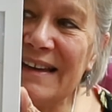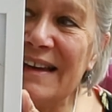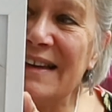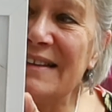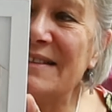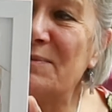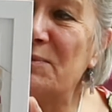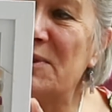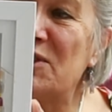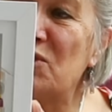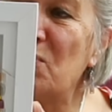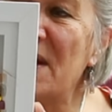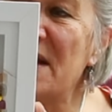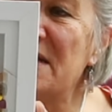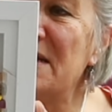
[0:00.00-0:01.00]
it was
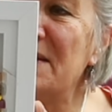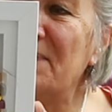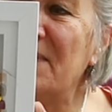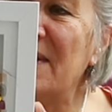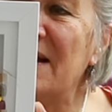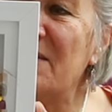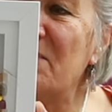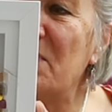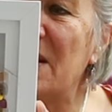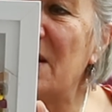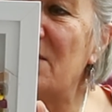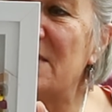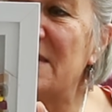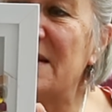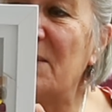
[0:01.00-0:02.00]
£25,